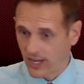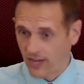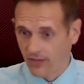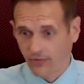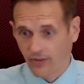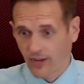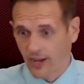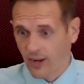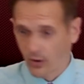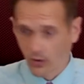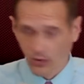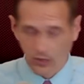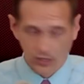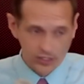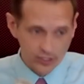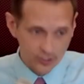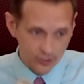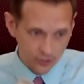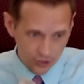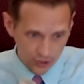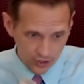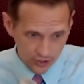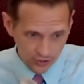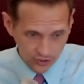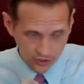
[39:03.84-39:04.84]
hour is
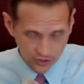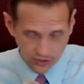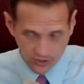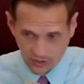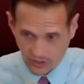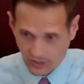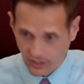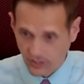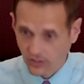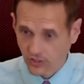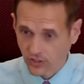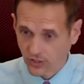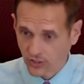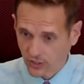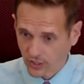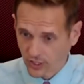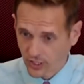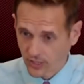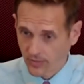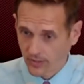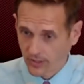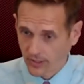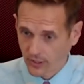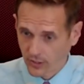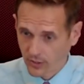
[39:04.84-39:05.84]
just citizens
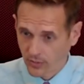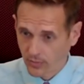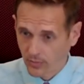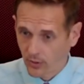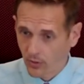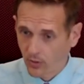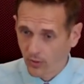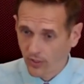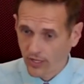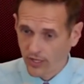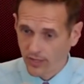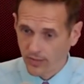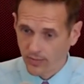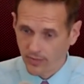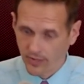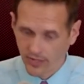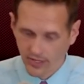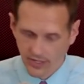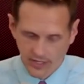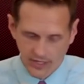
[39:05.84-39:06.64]
coming to the podium.